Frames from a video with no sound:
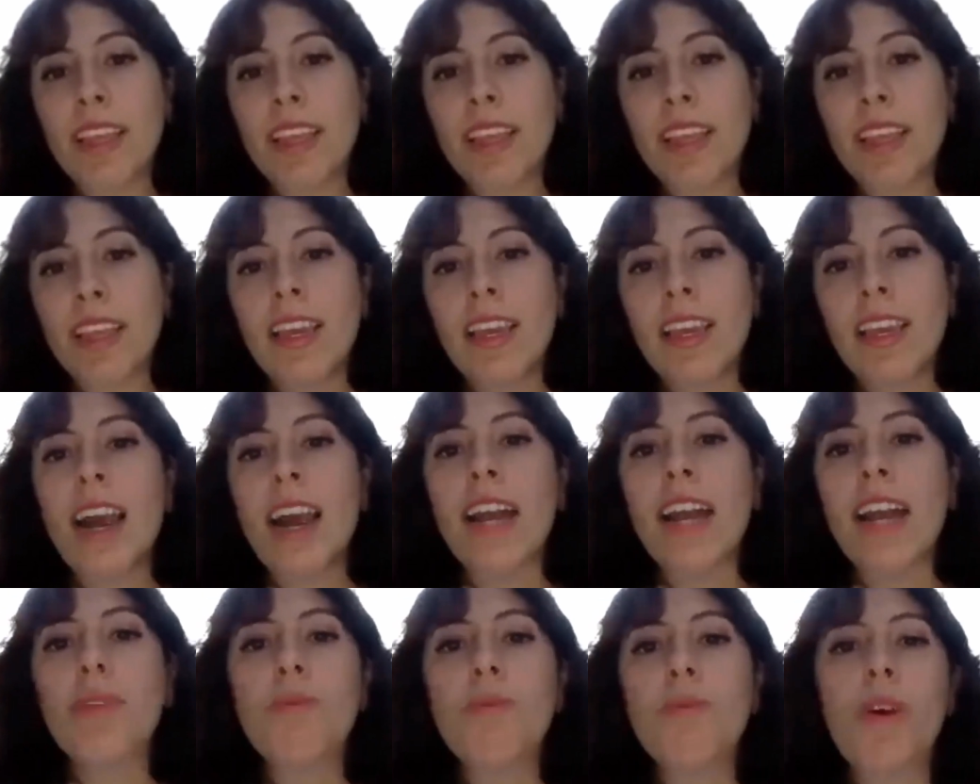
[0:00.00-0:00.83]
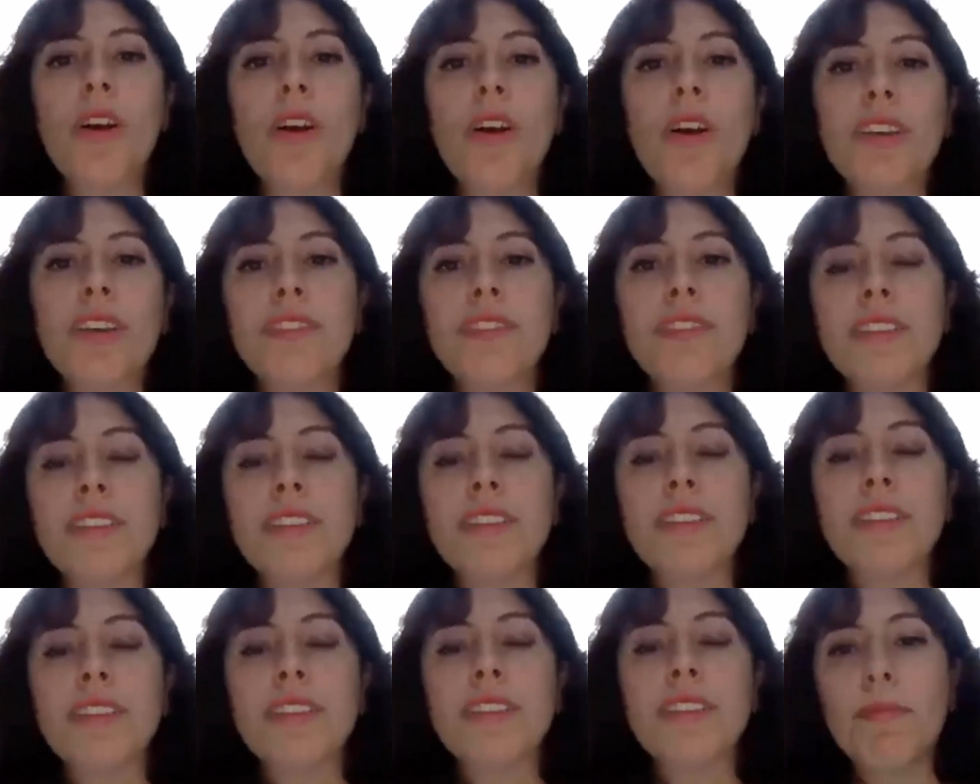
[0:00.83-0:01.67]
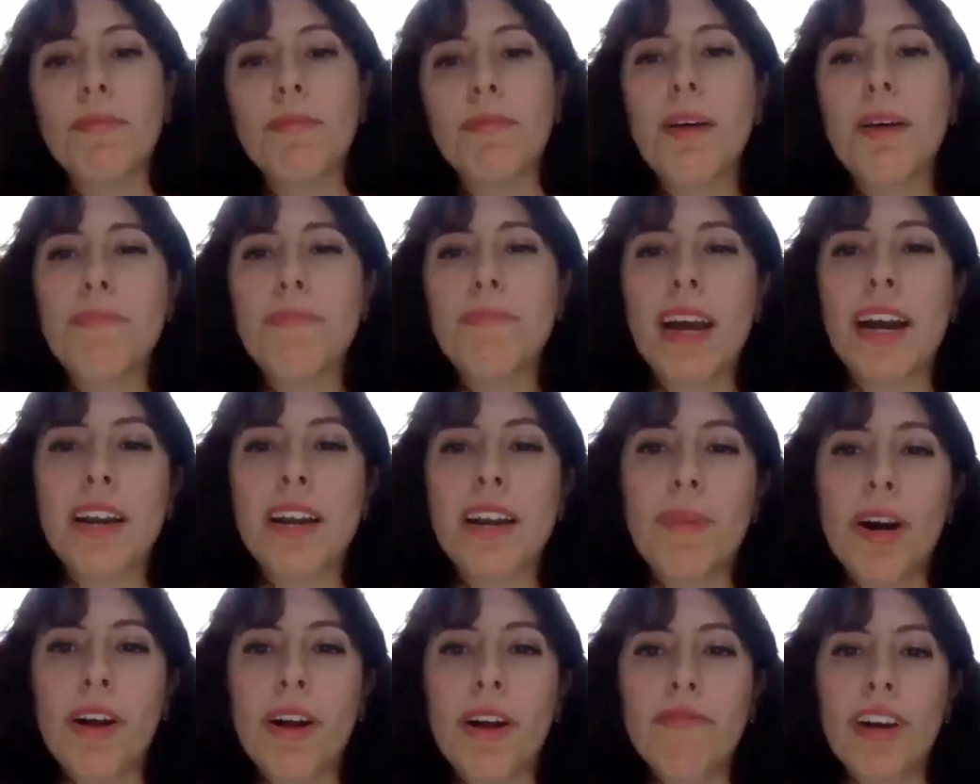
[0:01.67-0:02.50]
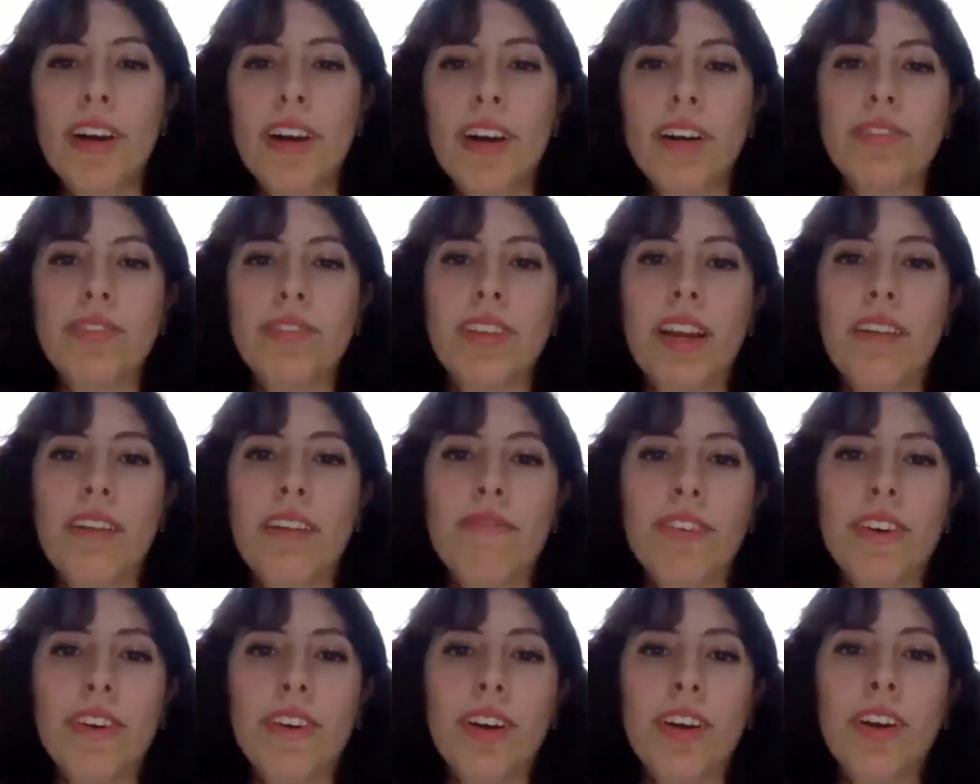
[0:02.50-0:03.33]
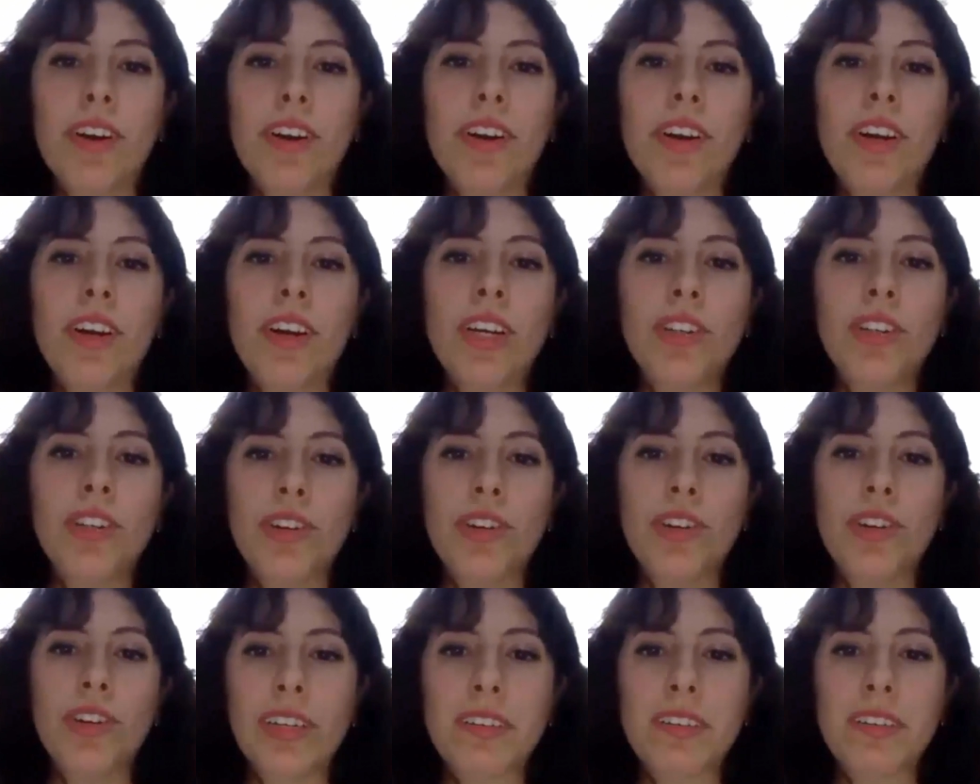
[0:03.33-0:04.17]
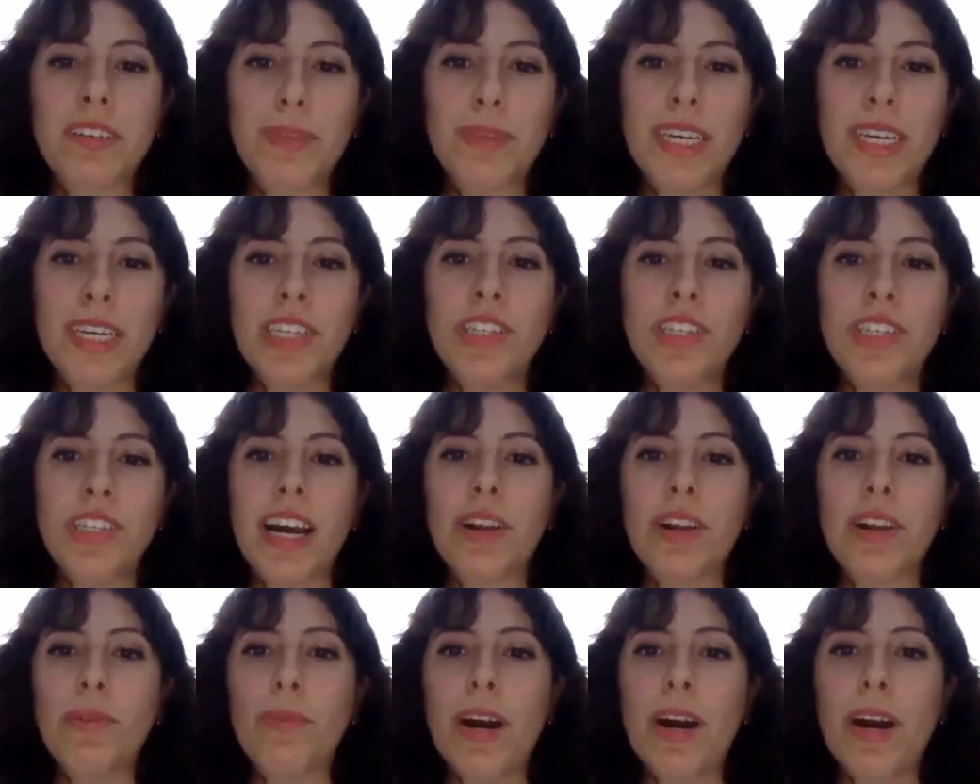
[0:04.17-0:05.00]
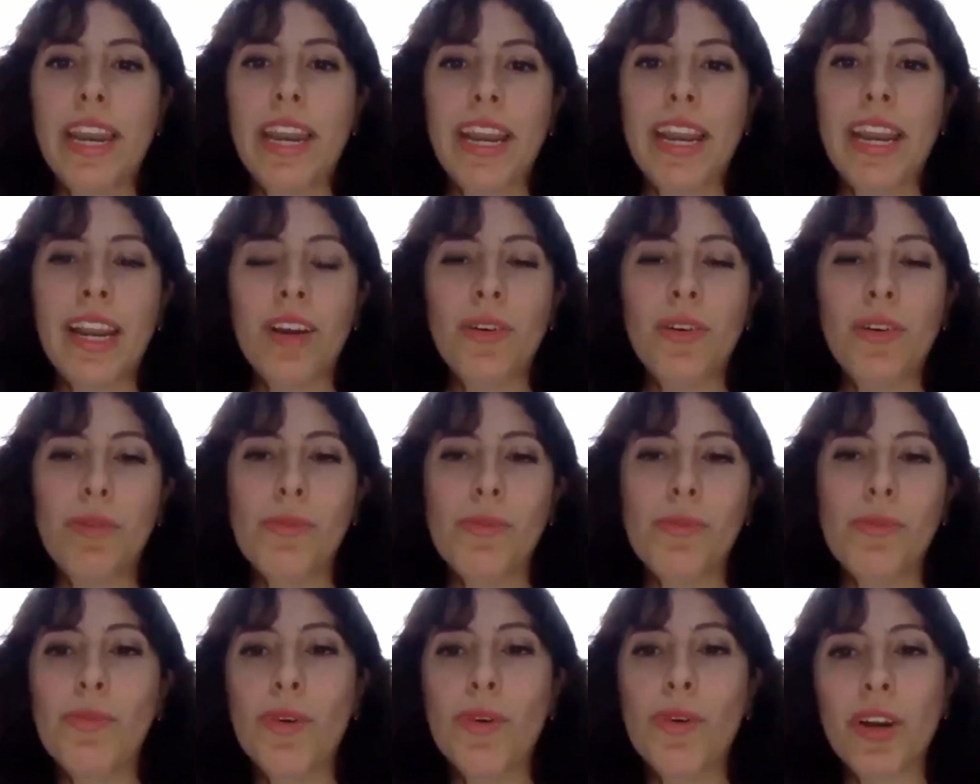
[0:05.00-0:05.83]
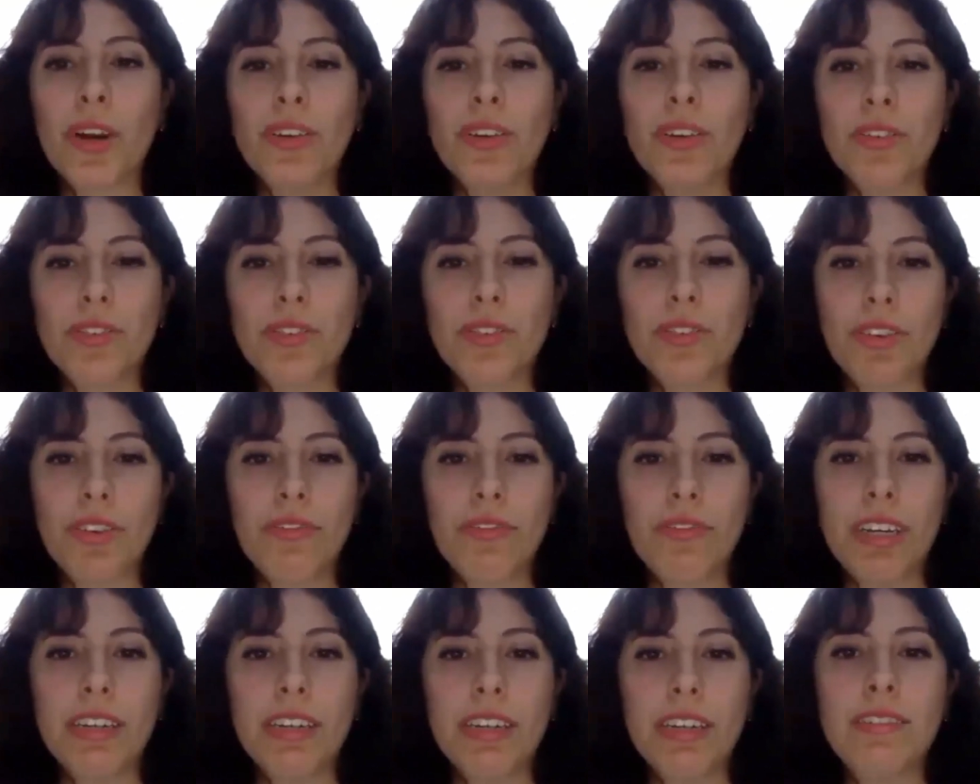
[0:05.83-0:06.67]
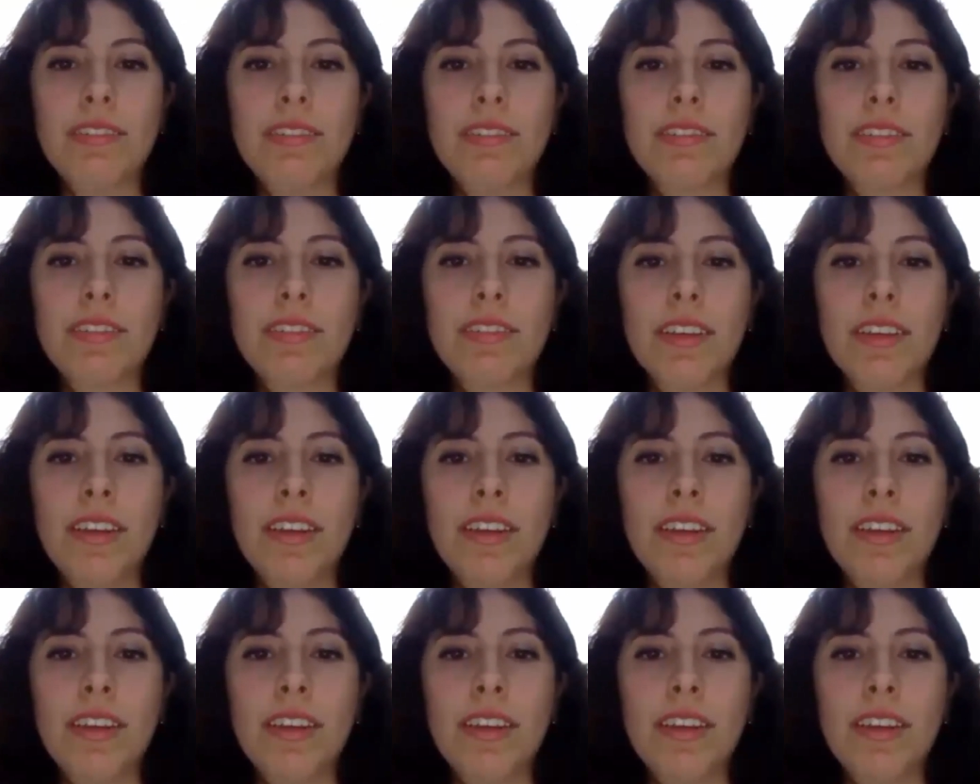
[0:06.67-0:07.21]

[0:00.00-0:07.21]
I don't want this to come up at a bonfire cipher, during a speech at a wedding or memorial service.